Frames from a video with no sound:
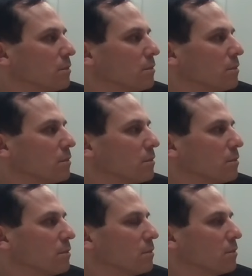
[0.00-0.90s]

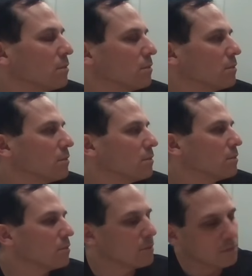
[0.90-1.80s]

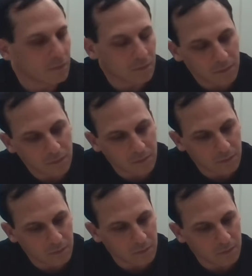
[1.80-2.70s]

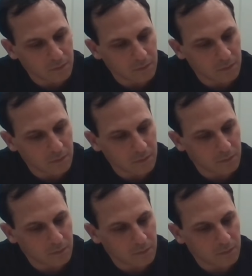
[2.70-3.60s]

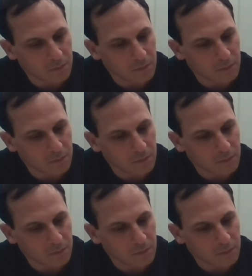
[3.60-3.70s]
The person shown says nothing.